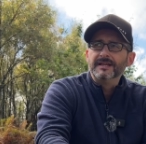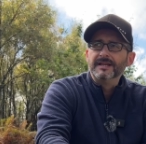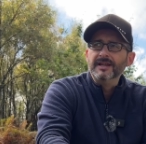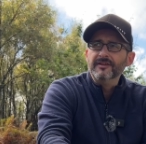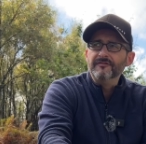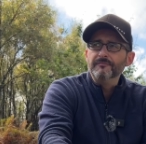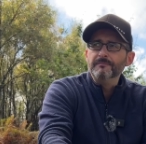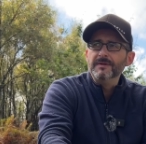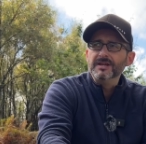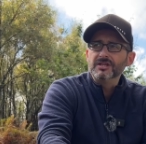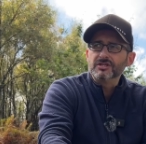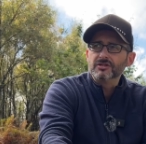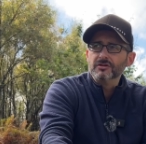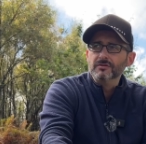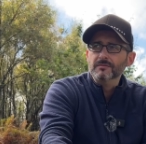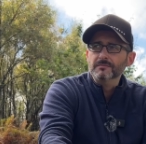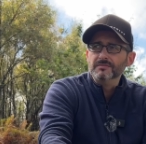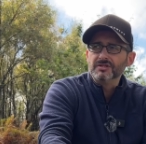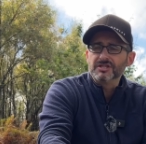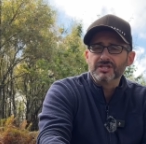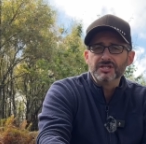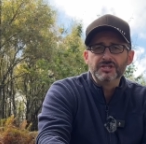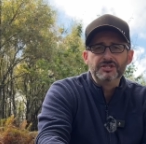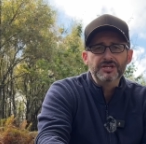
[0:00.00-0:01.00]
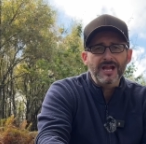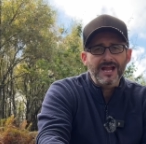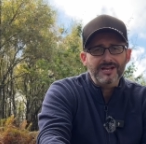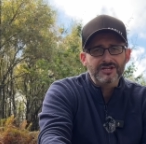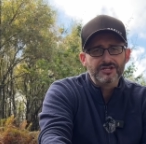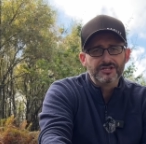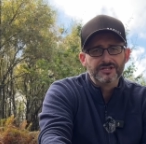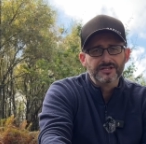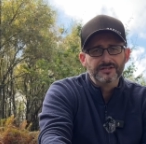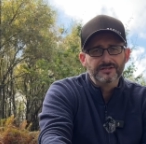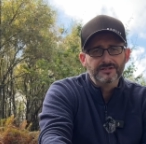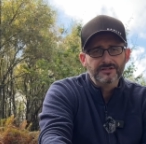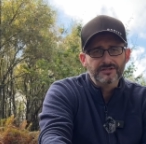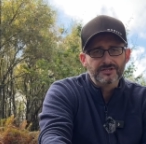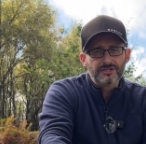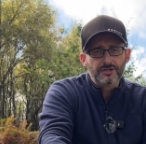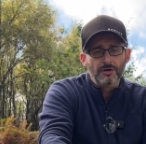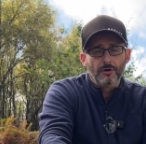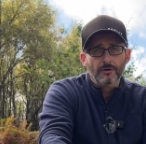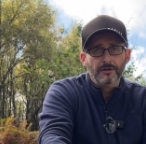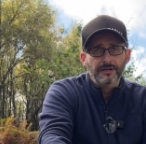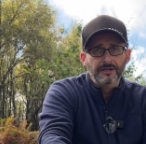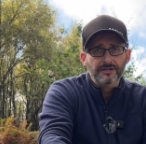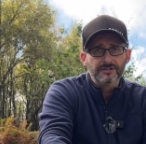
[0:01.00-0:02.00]
Give me some suggestions,
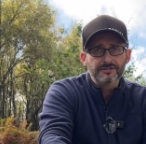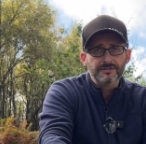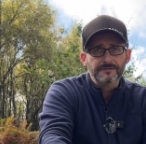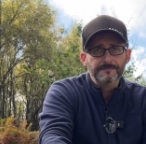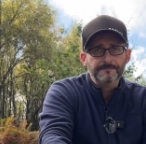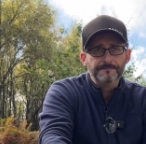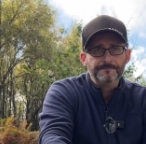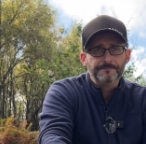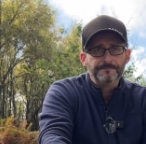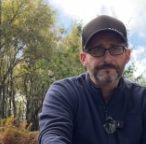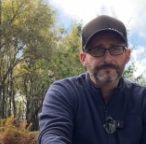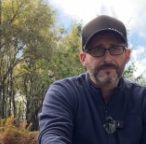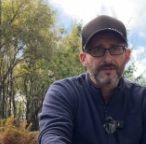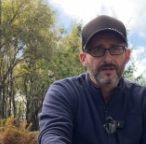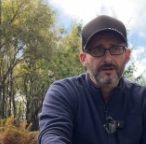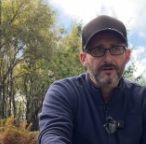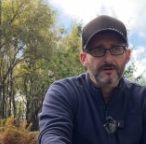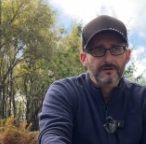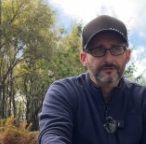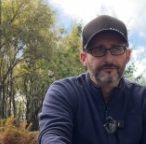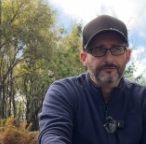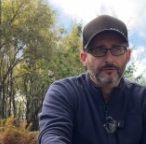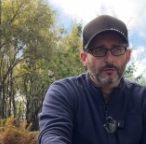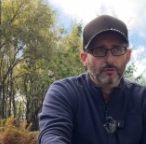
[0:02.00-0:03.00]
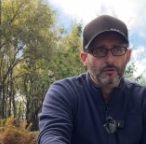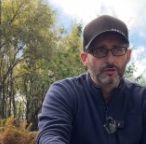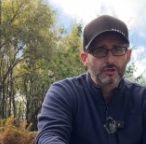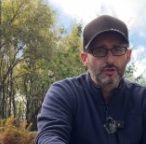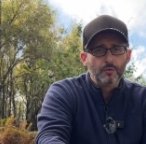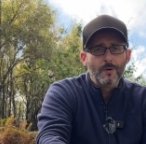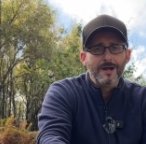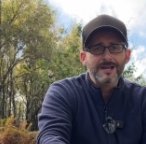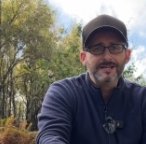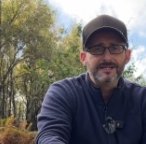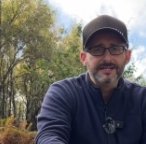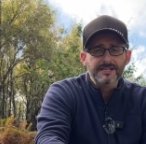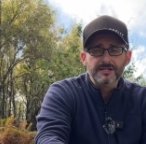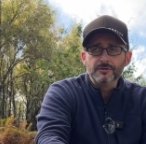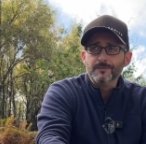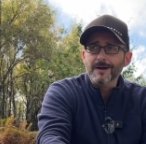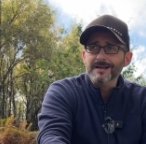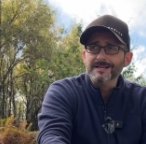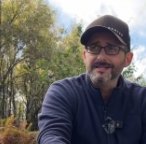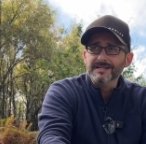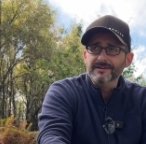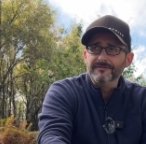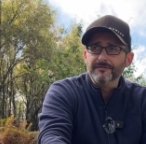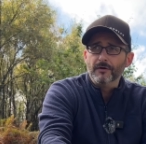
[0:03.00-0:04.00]
guys, for
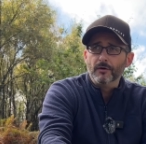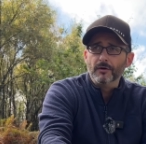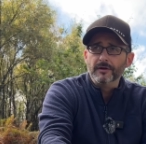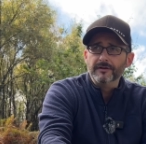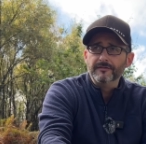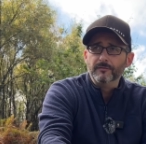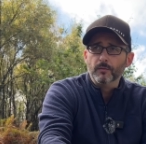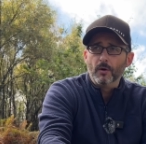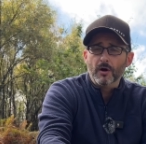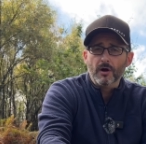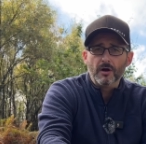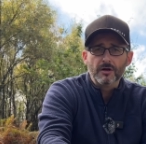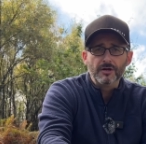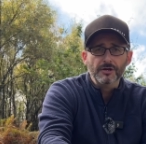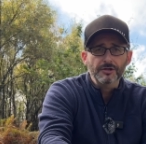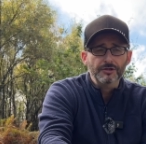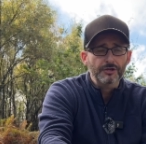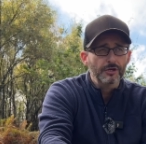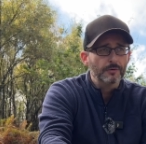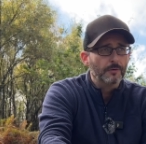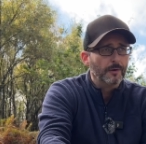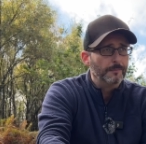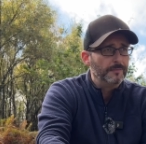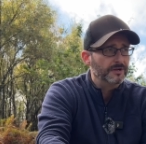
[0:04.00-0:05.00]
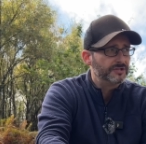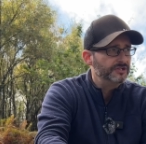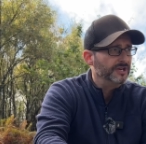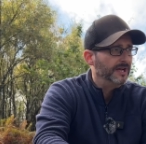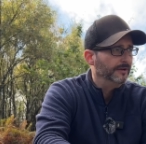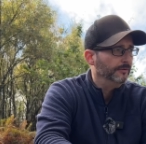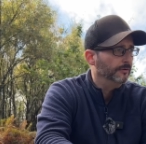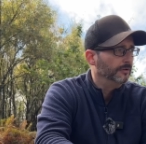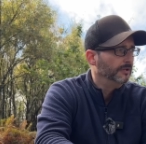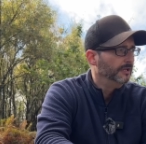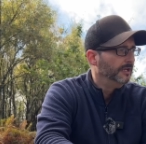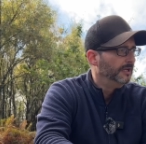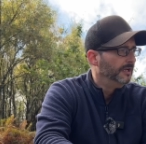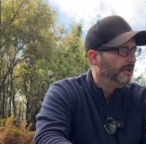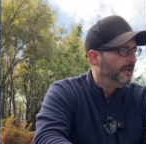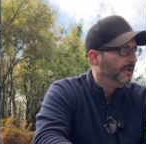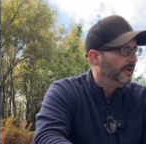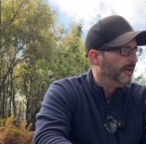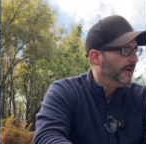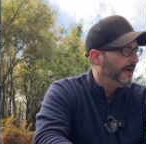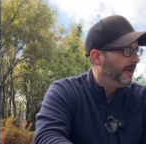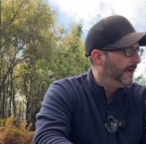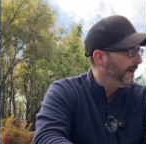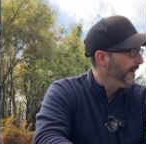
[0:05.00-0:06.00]
2025, what I can do on my channel.
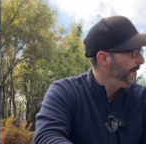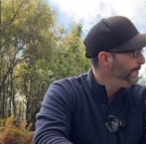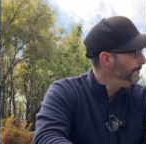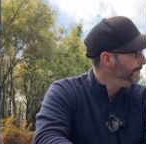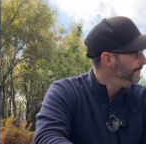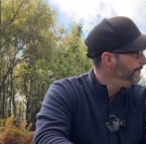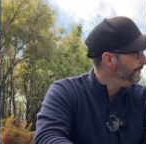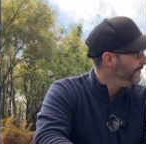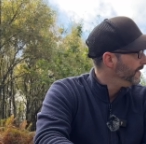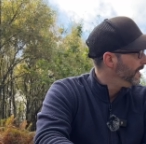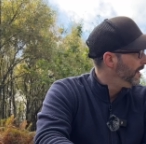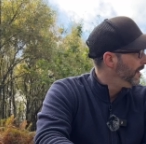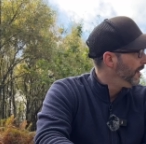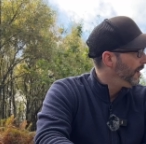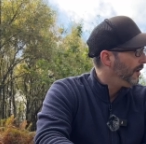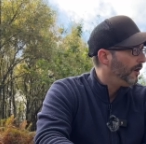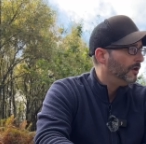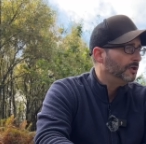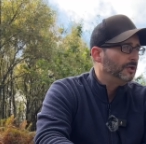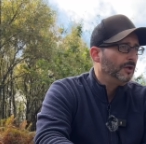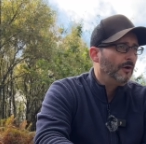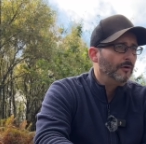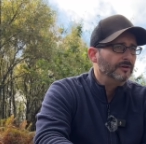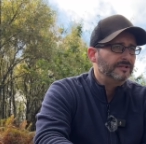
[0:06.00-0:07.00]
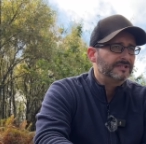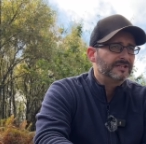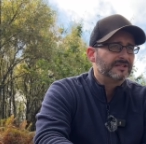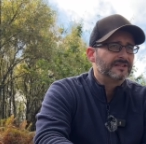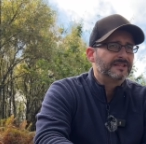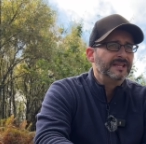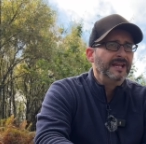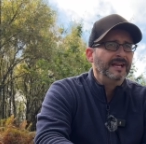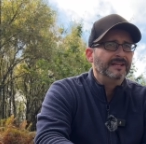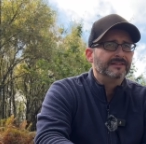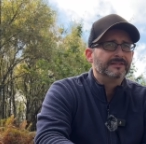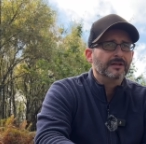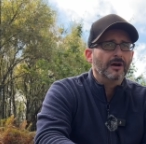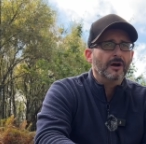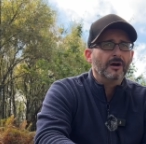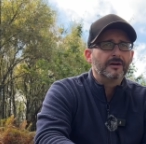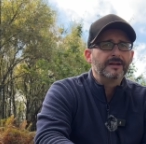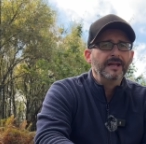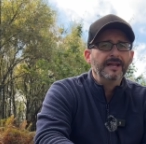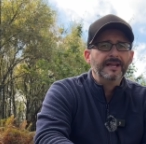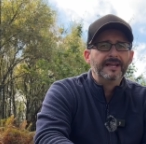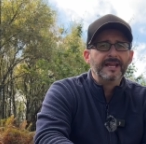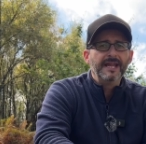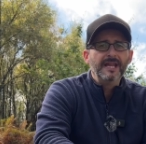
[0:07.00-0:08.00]
Um, I'd like to think that I
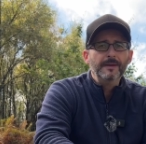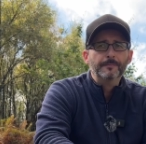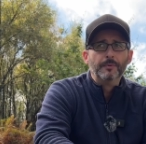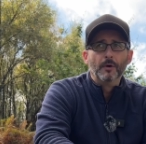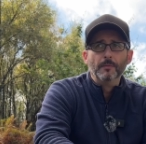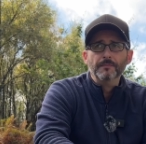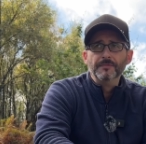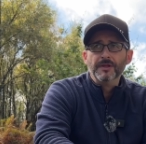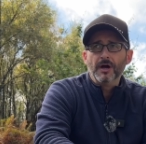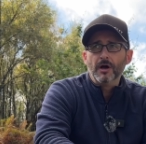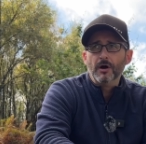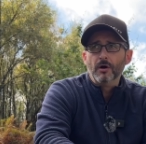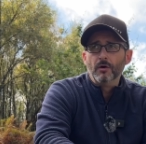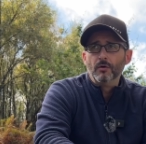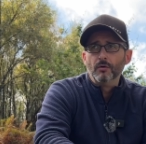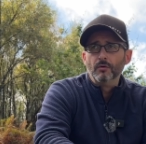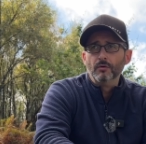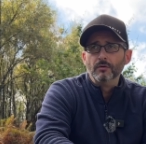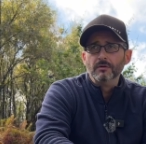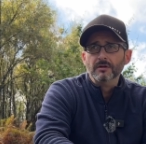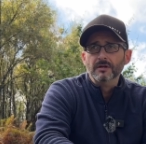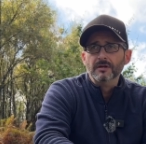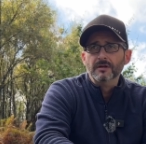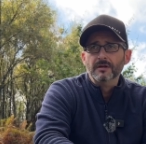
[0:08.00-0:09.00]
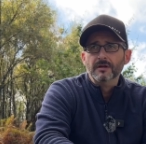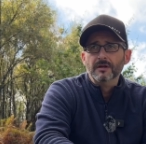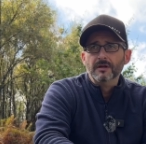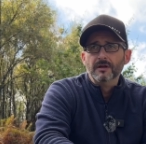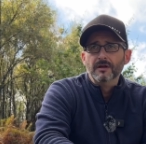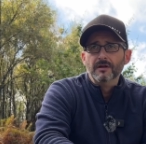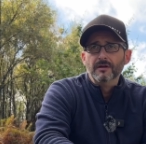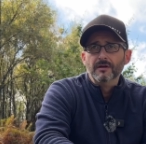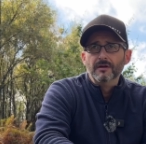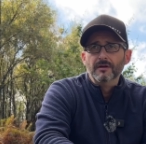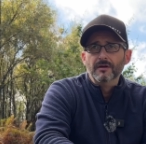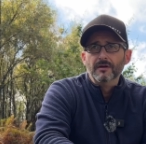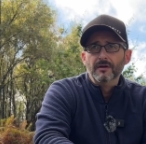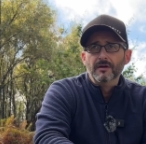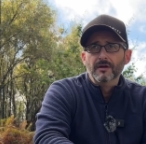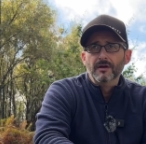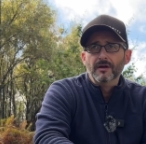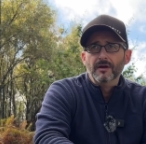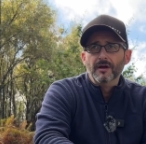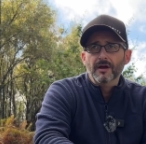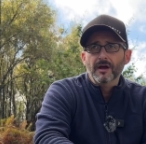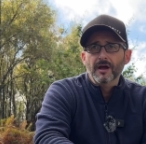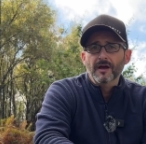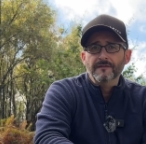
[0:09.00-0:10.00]
can keep up the whole
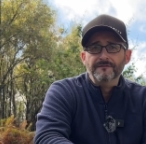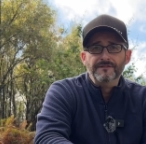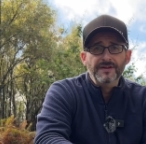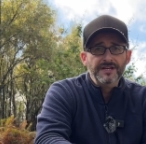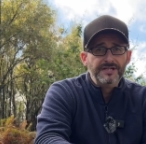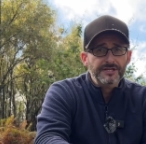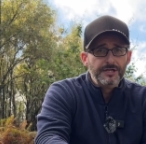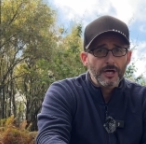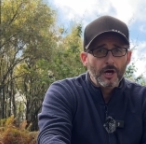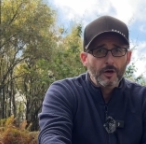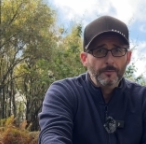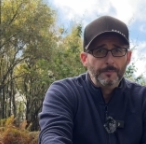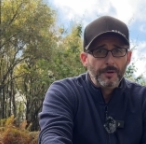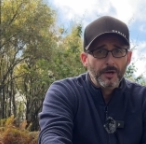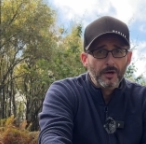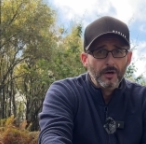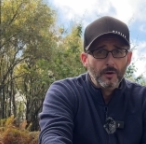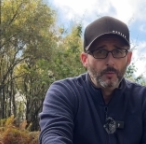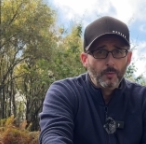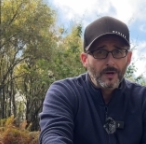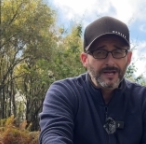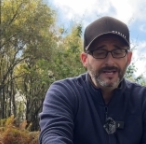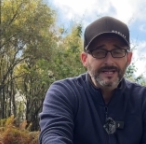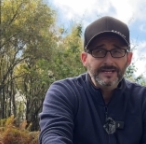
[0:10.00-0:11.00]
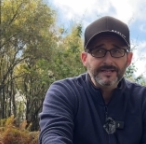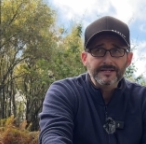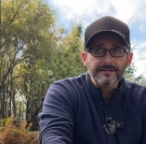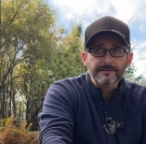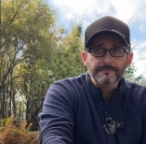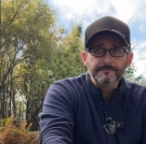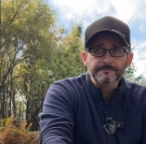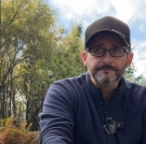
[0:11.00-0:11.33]
a video per week.